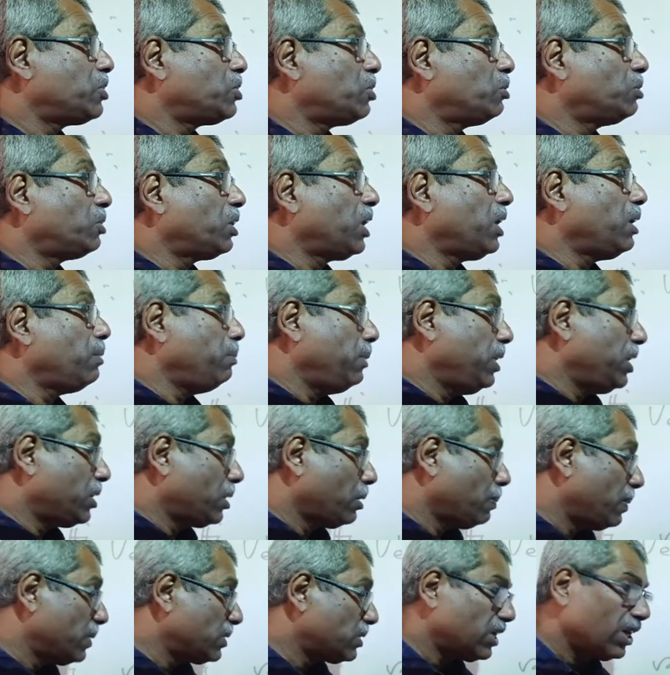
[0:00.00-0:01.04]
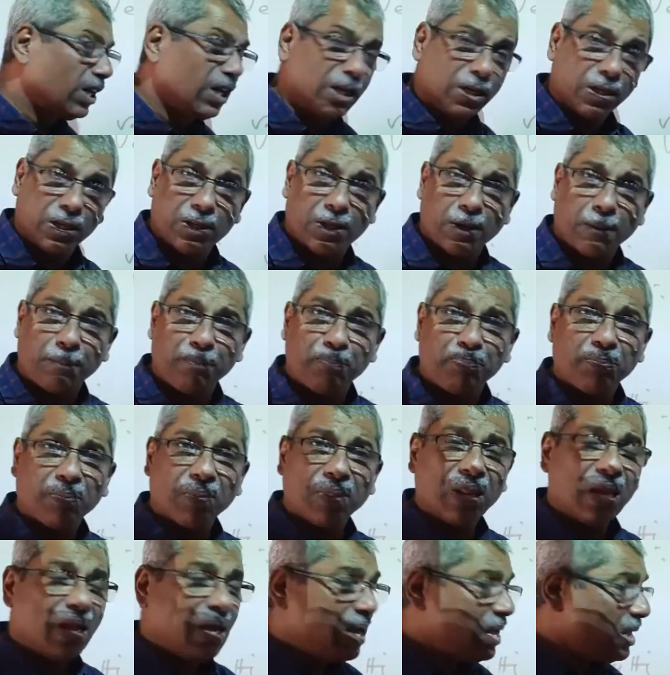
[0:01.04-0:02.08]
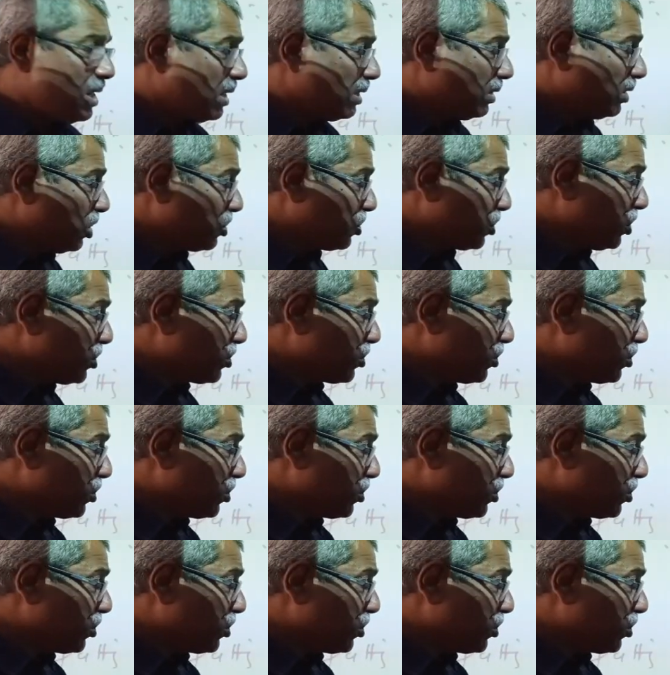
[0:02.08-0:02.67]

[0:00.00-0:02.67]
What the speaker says: to 3 meter per second. This is